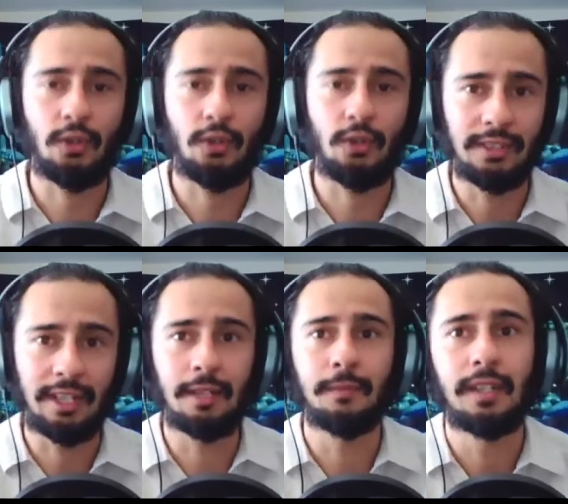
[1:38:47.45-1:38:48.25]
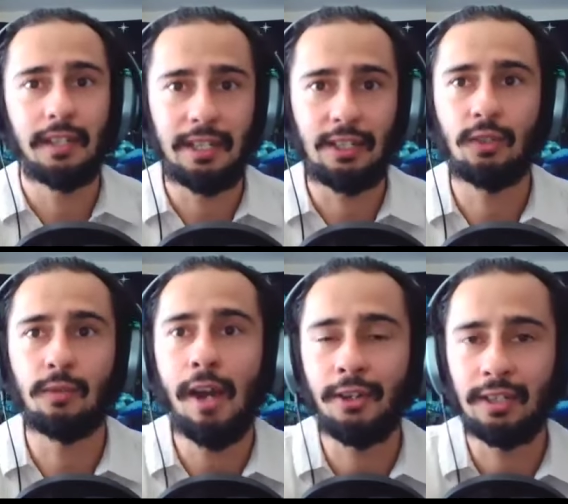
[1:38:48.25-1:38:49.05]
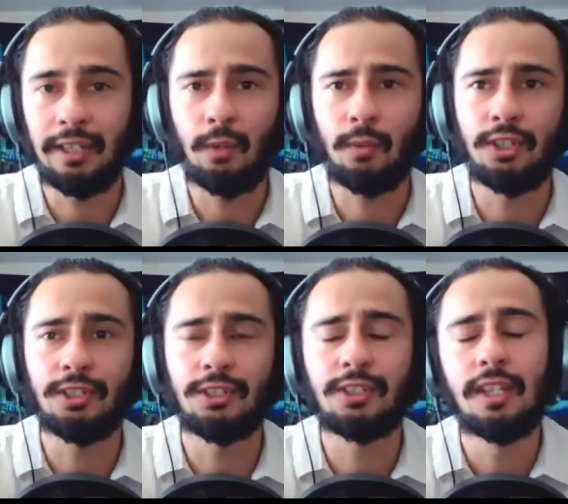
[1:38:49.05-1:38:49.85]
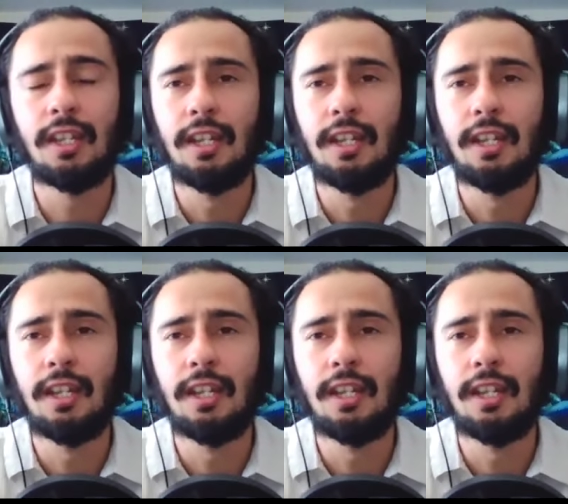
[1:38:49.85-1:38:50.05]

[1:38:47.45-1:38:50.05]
translate them into modern languages.